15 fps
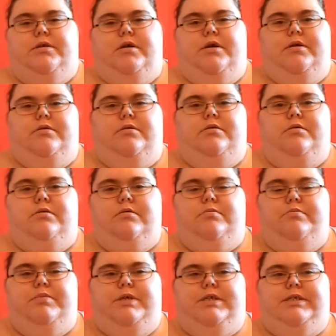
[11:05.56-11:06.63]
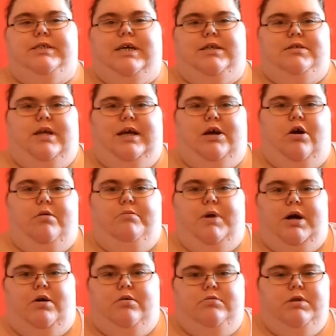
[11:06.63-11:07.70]
and be sad like on
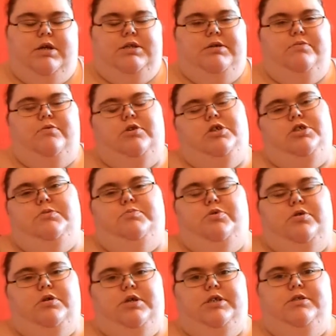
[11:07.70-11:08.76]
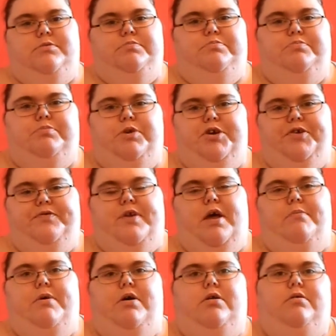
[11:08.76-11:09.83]
my own. I didn't want to spoil his
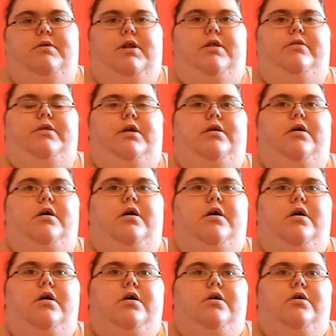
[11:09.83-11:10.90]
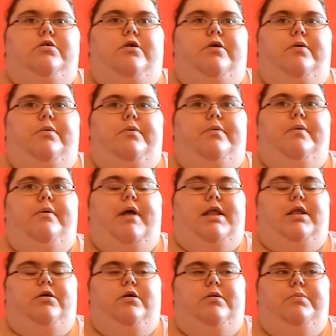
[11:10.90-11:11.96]
birthday meal or anything, so we
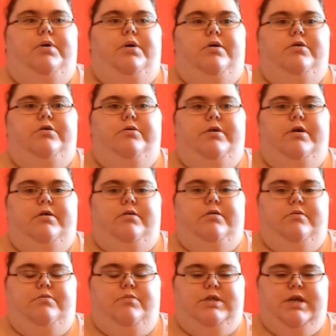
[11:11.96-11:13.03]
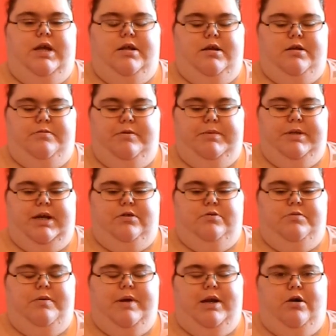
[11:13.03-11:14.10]
went up to his, and we stayed at his mum and dad's.
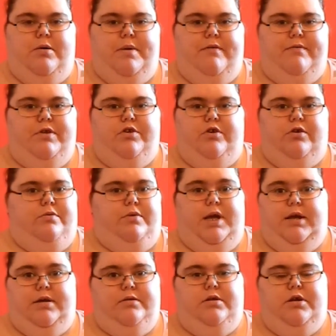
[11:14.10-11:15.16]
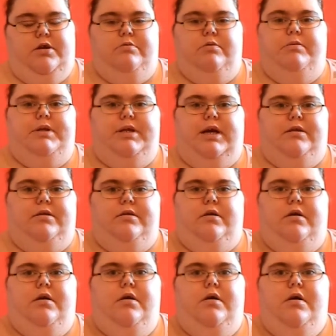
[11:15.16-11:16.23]
We went up every 2 weeks to his mum and dad's
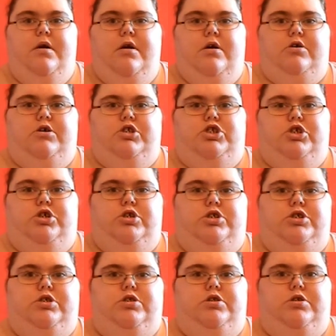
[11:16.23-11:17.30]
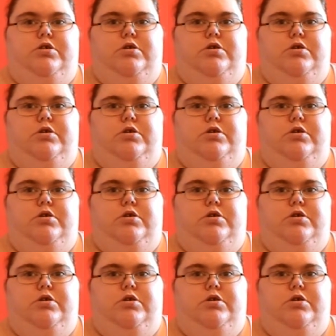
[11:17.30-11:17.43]
because George